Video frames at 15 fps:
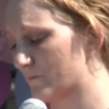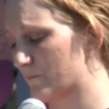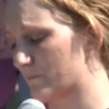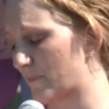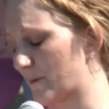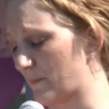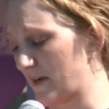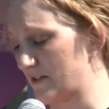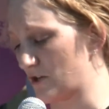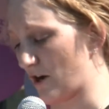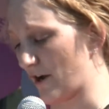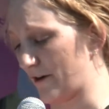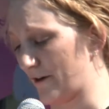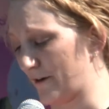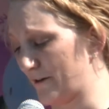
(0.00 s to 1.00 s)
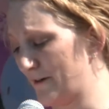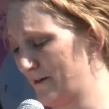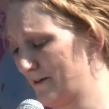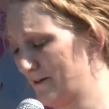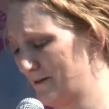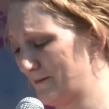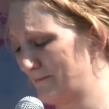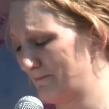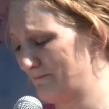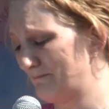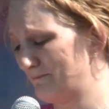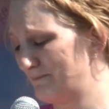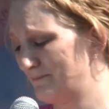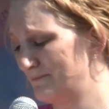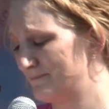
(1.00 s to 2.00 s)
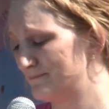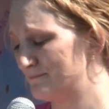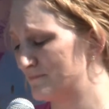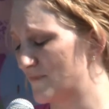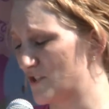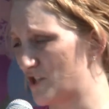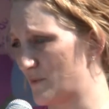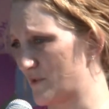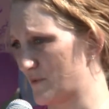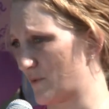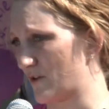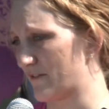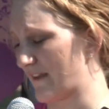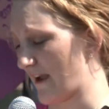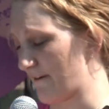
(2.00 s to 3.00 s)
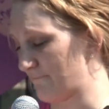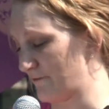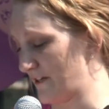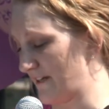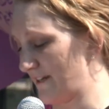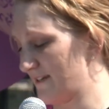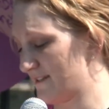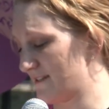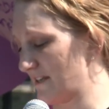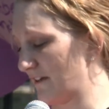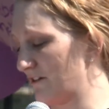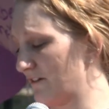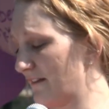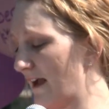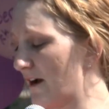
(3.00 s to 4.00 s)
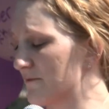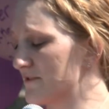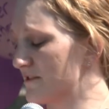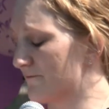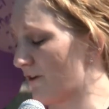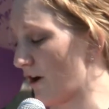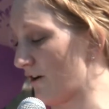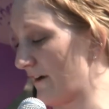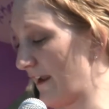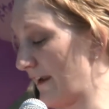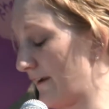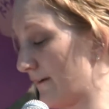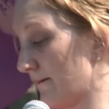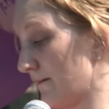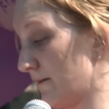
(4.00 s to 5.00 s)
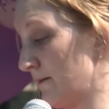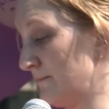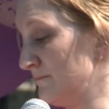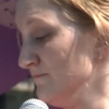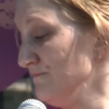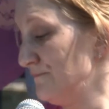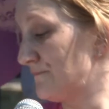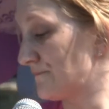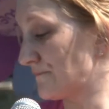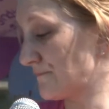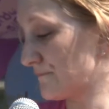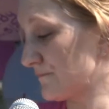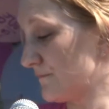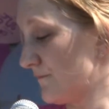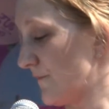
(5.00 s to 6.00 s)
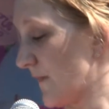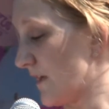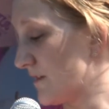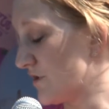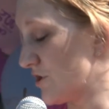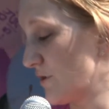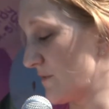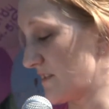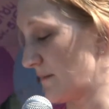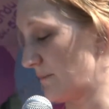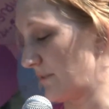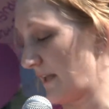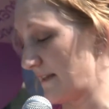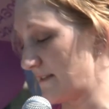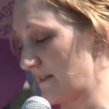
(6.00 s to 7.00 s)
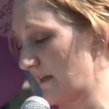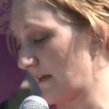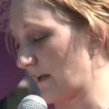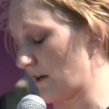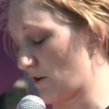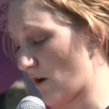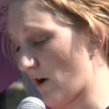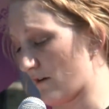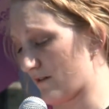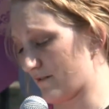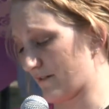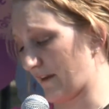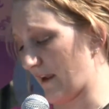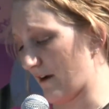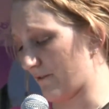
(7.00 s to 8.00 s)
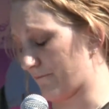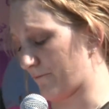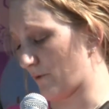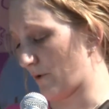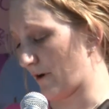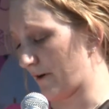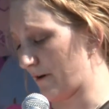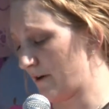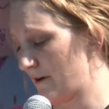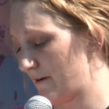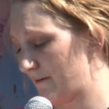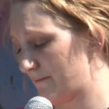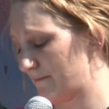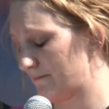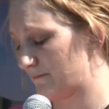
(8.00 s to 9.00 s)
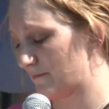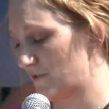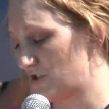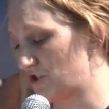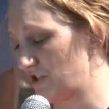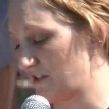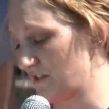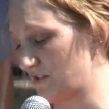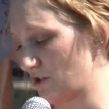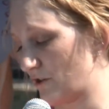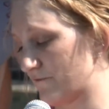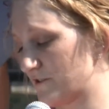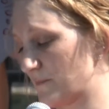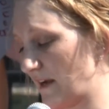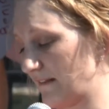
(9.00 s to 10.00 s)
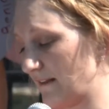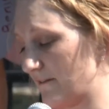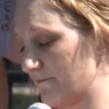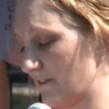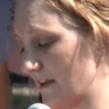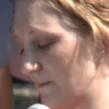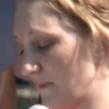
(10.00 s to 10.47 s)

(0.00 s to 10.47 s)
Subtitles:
But my daughter, she was worth every single ounce of heartache. She was a blessing and an honor to care for. She deserved my love like